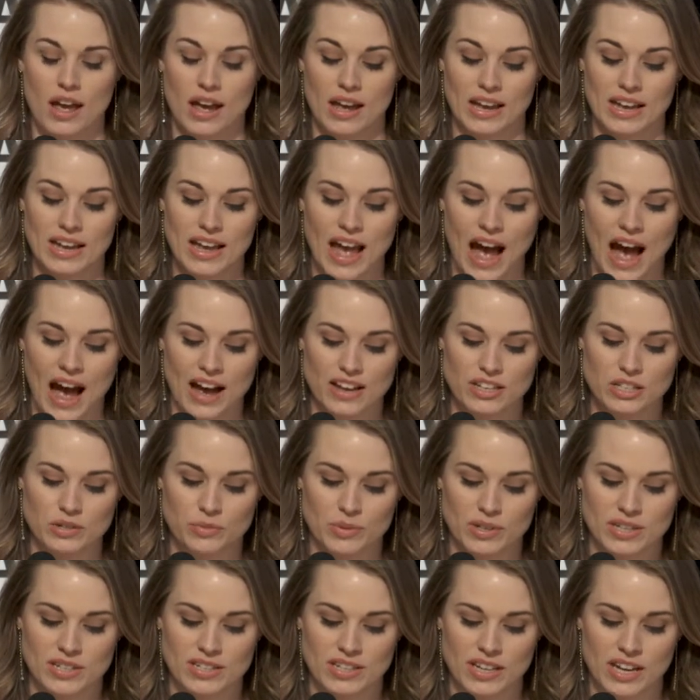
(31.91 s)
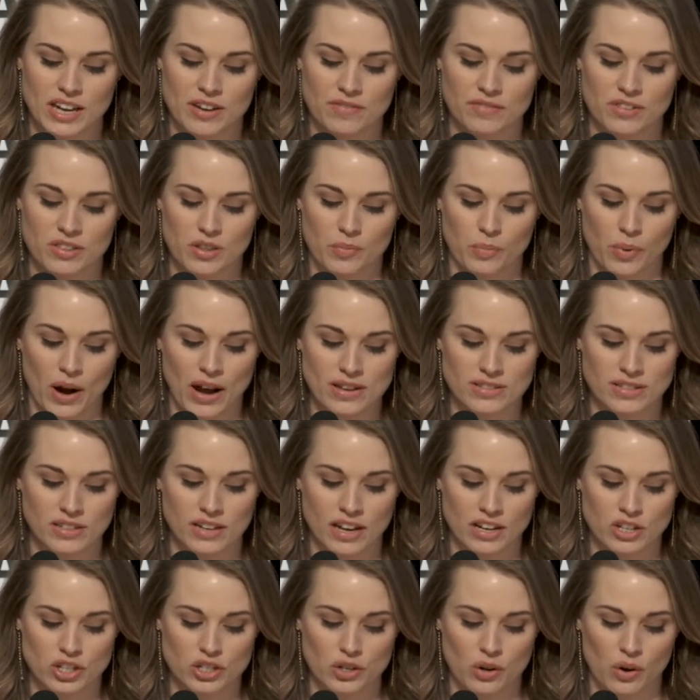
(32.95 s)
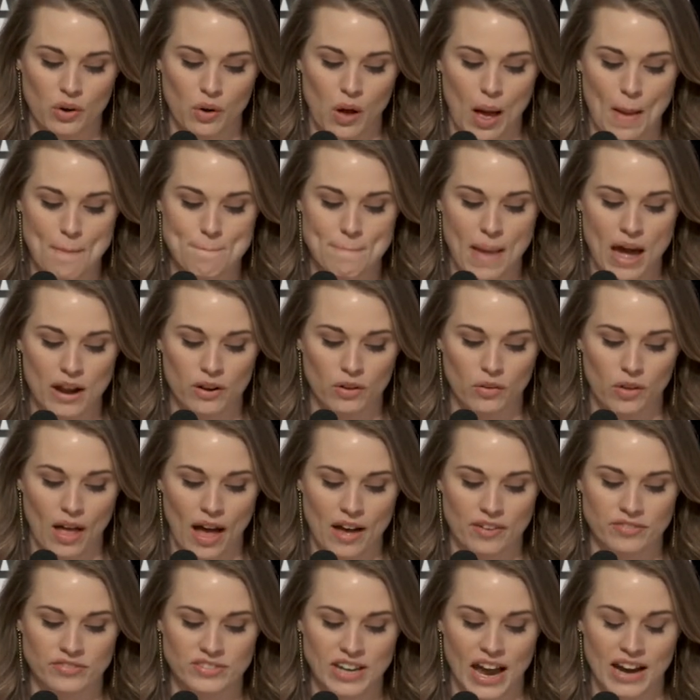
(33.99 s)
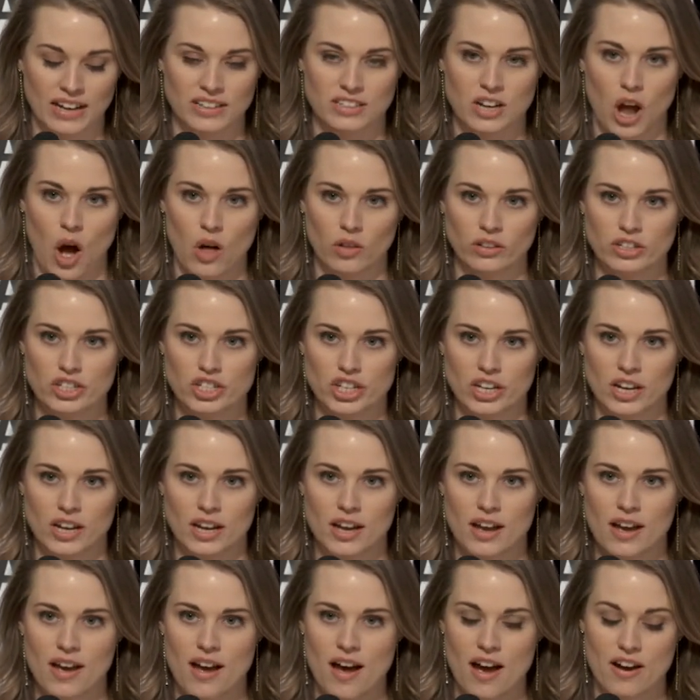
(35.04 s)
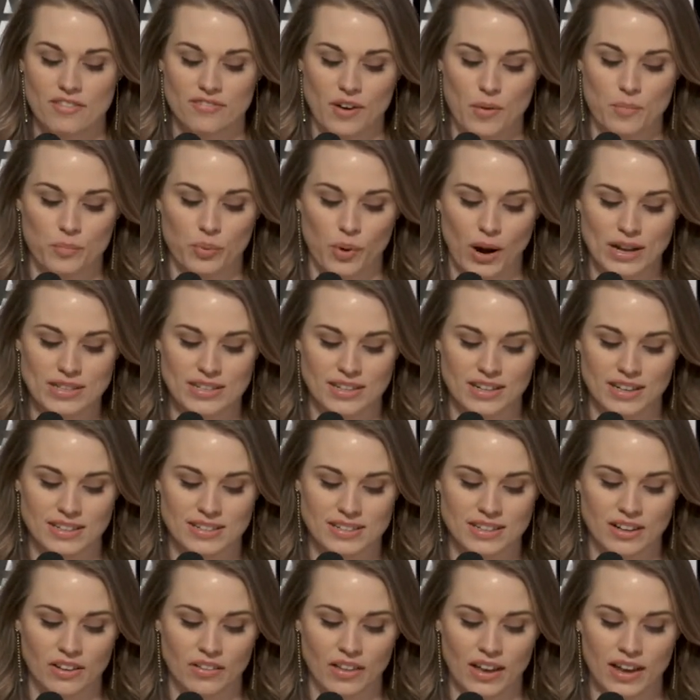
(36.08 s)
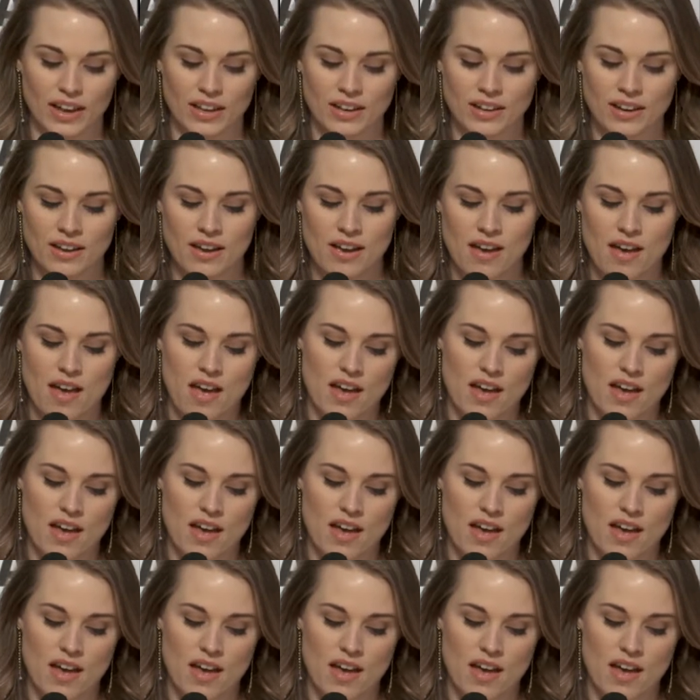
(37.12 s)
He has received the Presidential Medal of Technology from President Clinton,